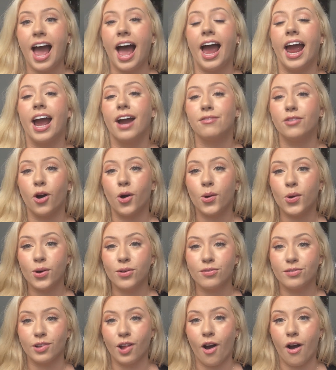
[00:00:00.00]
I have a
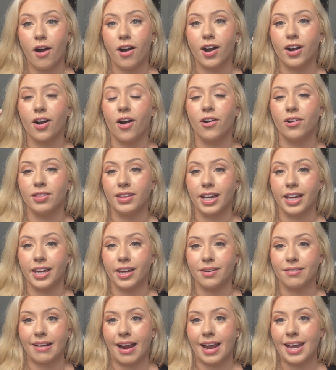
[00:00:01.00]
whole vlog, I'll link
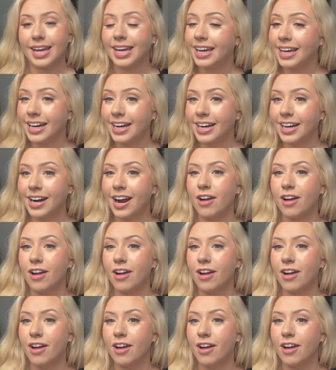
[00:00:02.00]
it right here,